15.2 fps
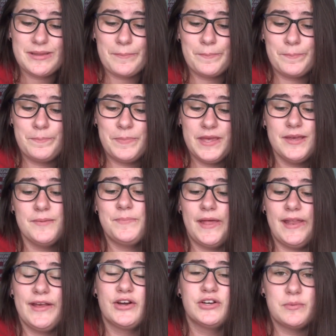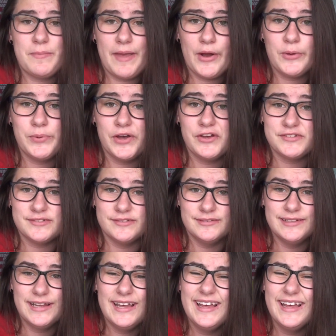a beer belly on a male person.